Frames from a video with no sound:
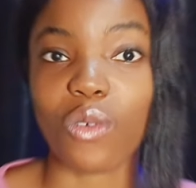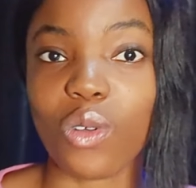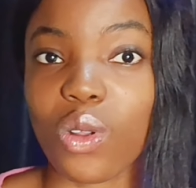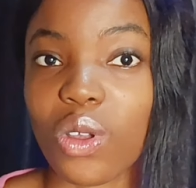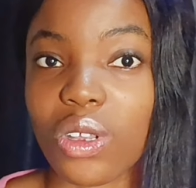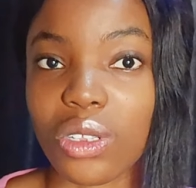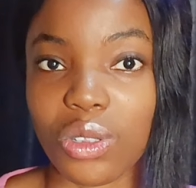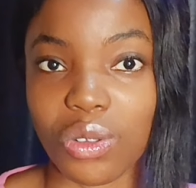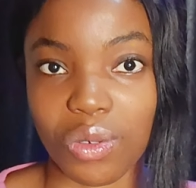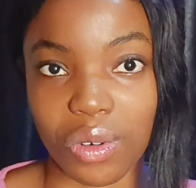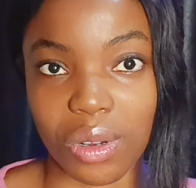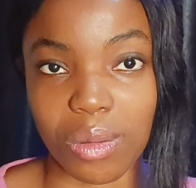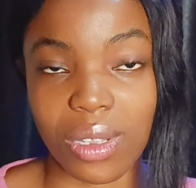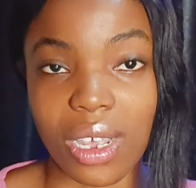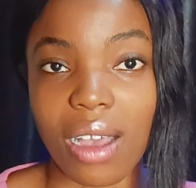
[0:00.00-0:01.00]
you are following
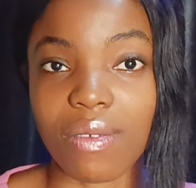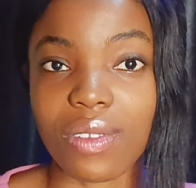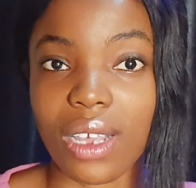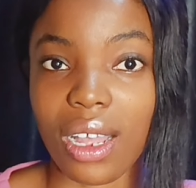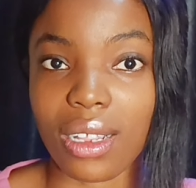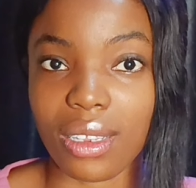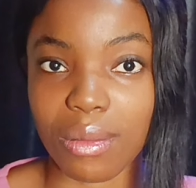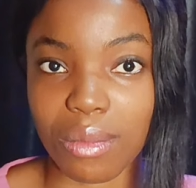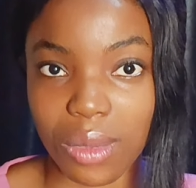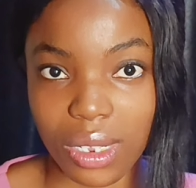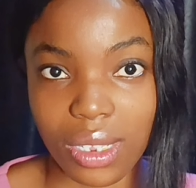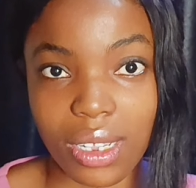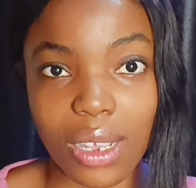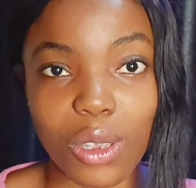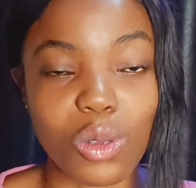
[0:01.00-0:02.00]
script, after the
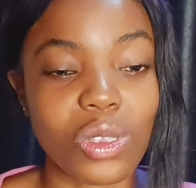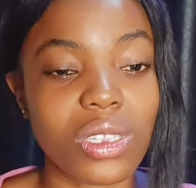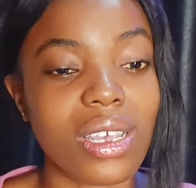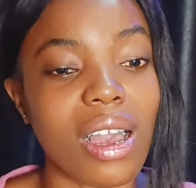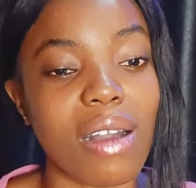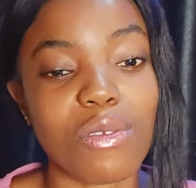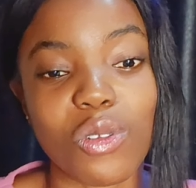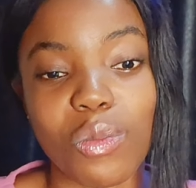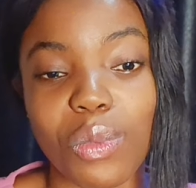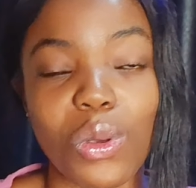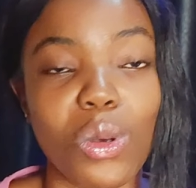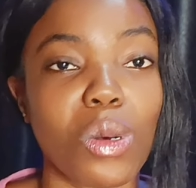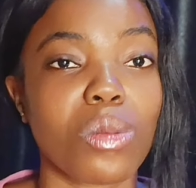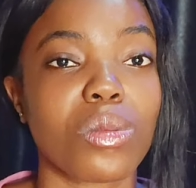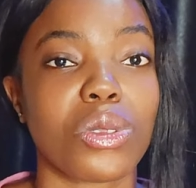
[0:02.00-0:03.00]
mistake, you still have to
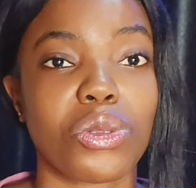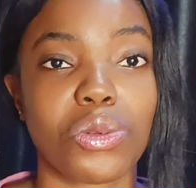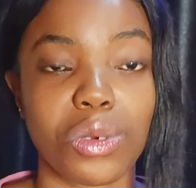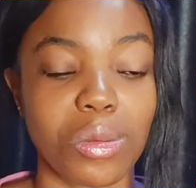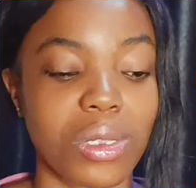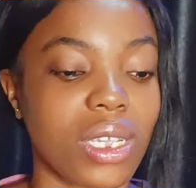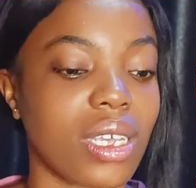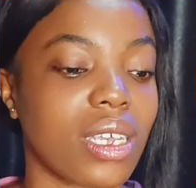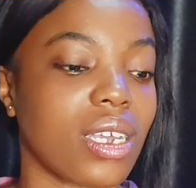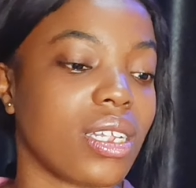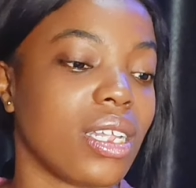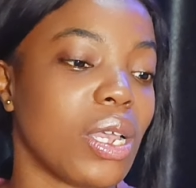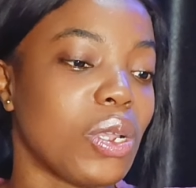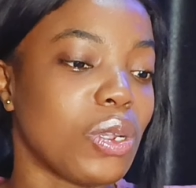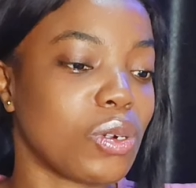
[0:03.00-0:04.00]
pick up the script
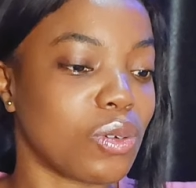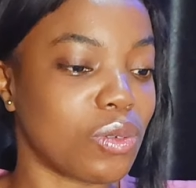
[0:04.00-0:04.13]
again,